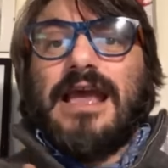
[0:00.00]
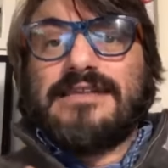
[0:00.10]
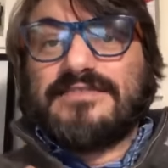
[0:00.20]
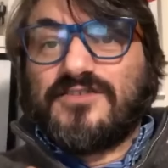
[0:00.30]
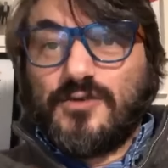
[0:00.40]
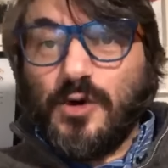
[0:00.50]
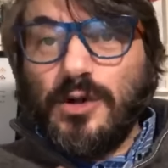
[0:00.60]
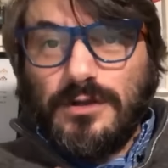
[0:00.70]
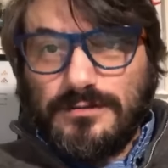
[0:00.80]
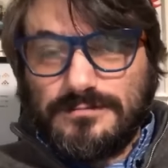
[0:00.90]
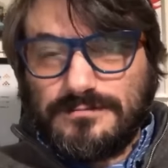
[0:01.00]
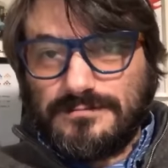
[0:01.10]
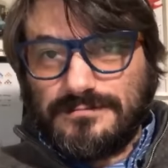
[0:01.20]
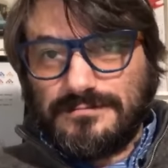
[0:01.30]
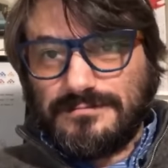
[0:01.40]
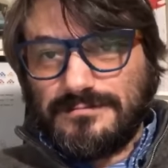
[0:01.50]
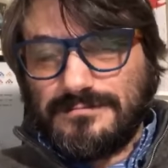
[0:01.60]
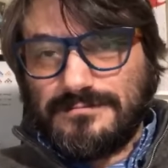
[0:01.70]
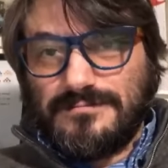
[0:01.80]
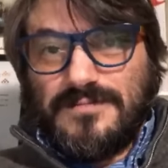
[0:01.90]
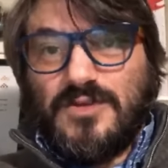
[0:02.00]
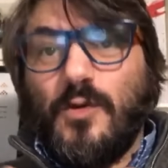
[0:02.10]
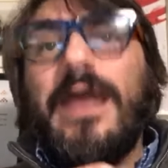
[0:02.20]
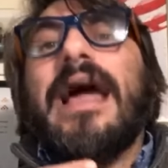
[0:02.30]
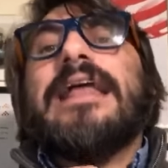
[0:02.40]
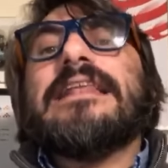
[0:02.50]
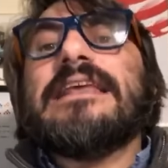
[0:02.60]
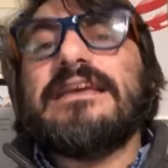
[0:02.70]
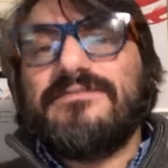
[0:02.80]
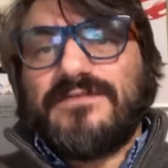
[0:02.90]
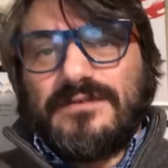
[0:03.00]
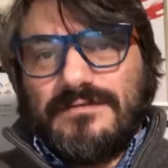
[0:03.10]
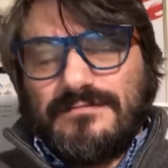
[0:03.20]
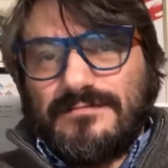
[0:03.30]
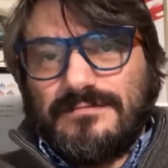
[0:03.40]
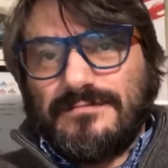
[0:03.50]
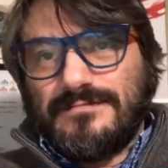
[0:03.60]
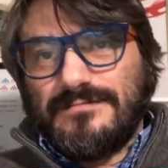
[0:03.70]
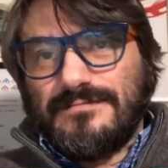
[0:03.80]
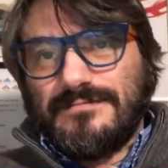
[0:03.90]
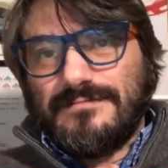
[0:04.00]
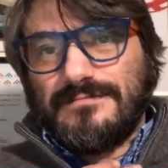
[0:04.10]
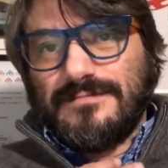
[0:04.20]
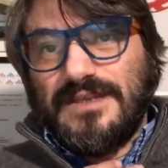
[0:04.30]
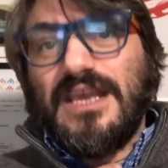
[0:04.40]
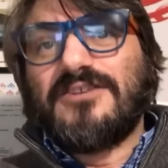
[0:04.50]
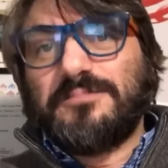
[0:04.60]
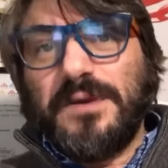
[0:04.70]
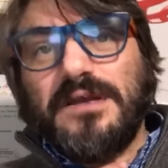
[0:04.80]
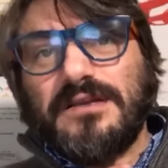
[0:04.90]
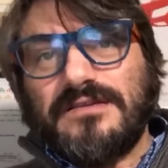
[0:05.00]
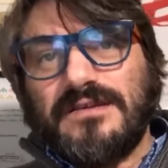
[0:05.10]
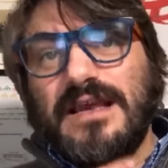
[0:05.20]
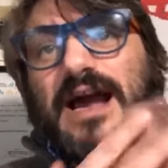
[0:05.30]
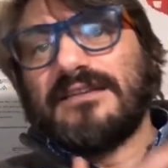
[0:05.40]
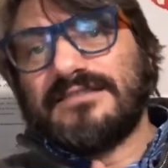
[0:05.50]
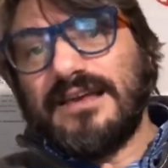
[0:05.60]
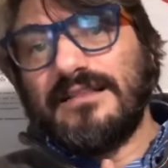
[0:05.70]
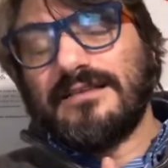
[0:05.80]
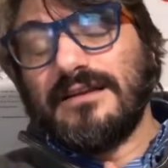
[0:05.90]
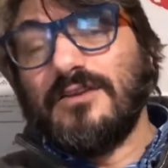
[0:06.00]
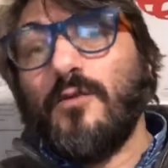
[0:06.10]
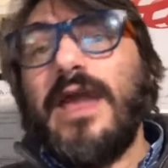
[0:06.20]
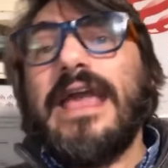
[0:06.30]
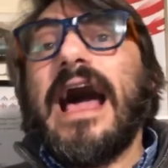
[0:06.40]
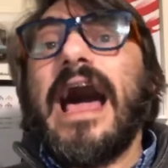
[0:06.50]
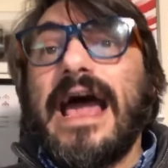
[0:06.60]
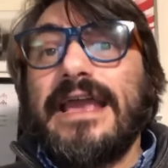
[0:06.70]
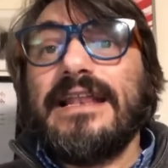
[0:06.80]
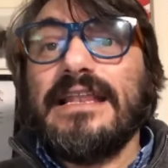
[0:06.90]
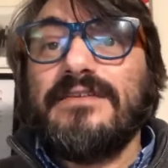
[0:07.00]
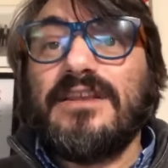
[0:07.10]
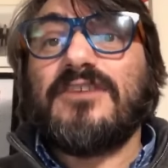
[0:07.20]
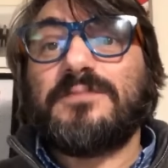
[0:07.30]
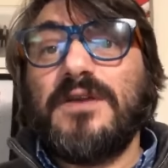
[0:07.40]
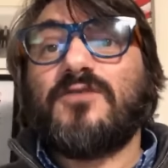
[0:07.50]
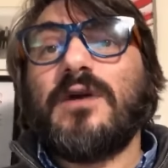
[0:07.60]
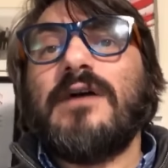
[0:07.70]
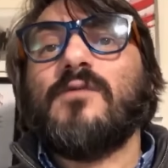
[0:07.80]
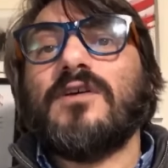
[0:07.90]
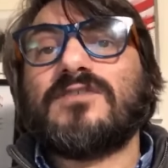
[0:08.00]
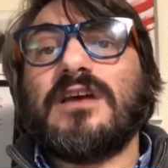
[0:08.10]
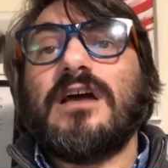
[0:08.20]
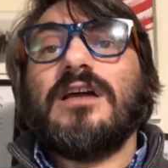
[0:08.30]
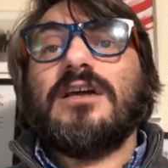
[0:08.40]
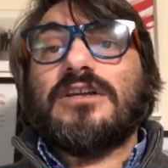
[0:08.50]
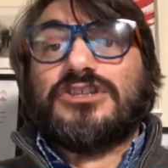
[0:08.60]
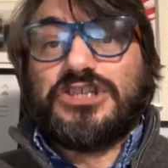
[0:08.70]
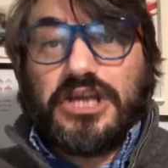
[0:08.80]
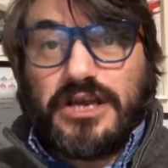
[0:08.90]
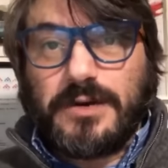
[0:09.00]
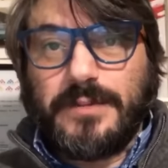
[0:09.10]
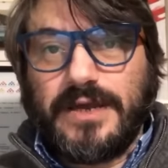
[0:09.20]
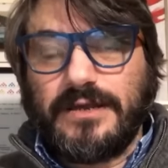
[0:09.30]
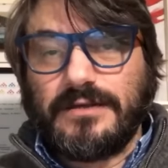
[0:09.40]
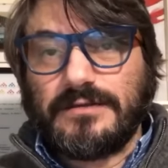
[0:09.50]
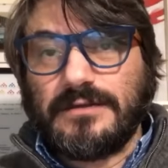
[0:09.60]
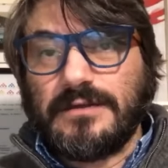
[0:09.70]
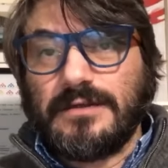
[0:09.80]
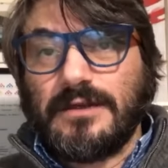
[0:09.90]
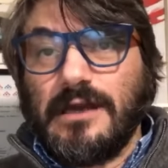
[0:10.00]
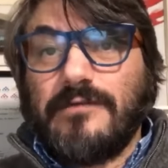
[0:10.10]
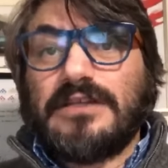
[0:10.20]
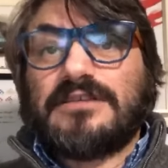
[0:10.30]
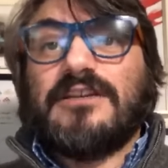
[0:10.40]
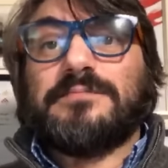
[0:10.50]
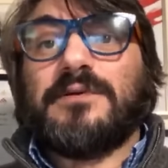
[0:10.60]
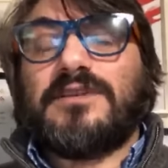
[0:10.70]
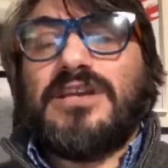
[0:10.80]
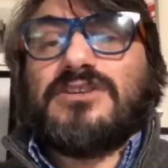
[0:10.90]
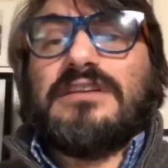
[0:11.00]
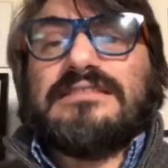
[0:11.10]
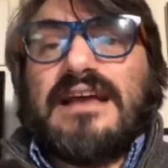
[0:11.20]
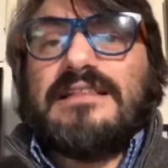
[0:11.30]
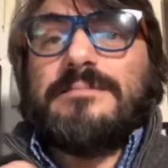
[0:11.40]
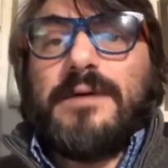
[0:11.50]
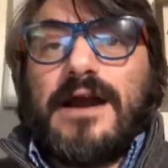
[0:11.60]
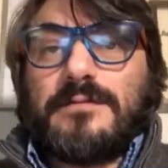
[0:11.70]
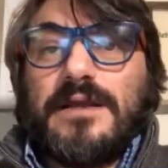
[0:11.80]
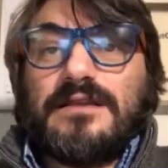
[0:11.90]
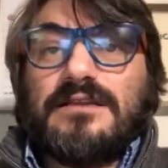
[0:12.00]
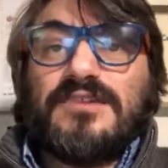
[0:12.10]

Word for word: As a school, the way I lived the experience in Art Center, and the way I lived the experience when I was a chairman of the Transportation Design Department at the